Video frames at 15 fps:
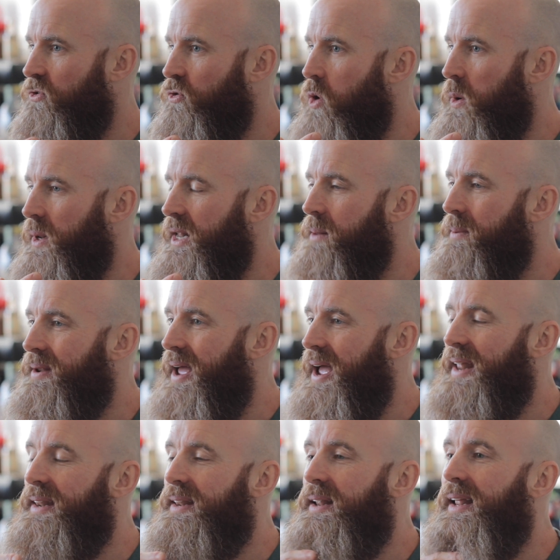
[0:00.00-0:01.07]
it grow out a little bit.
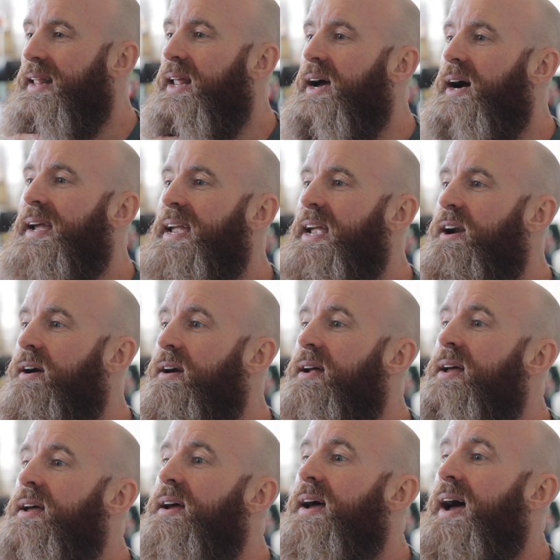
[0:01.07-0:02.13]
And
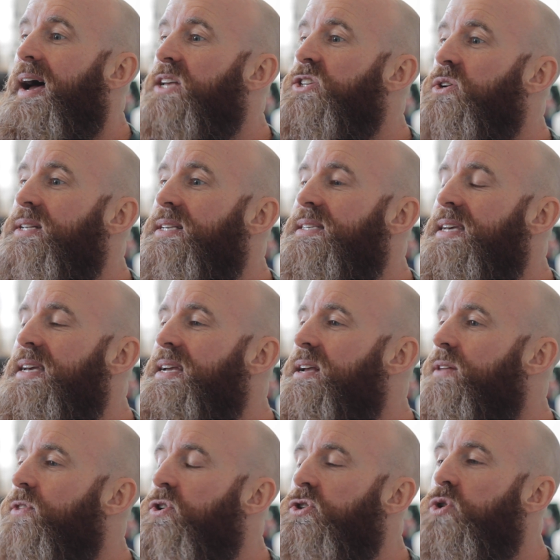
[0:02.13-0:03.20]
here, as you can
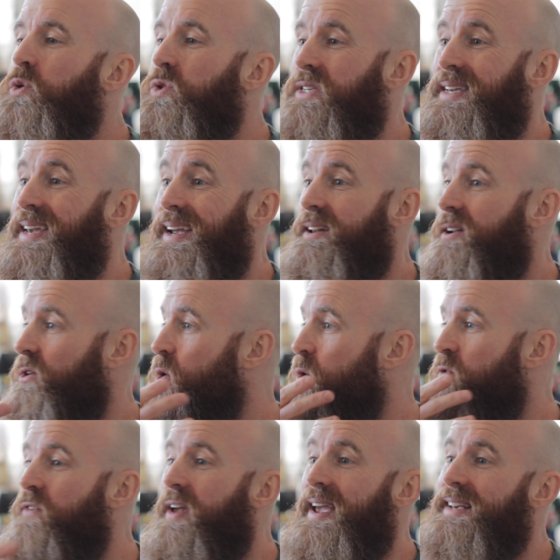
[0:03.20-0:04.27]
see, there's no skin or
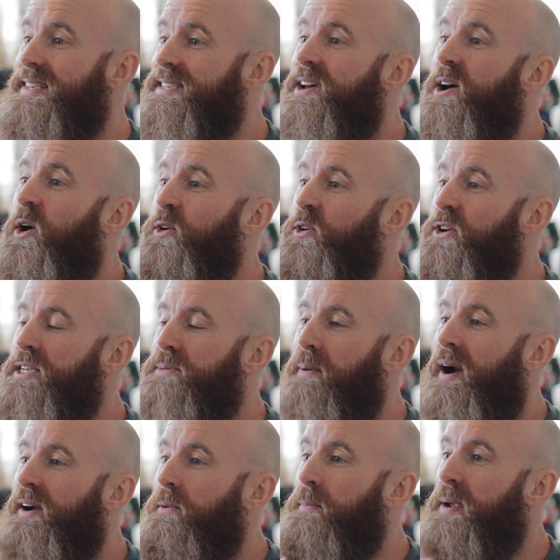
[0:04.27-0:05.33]
no face under this
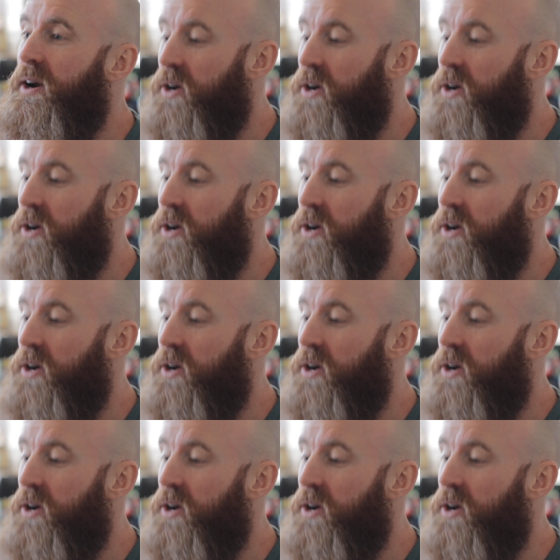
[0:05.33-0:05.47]
part of the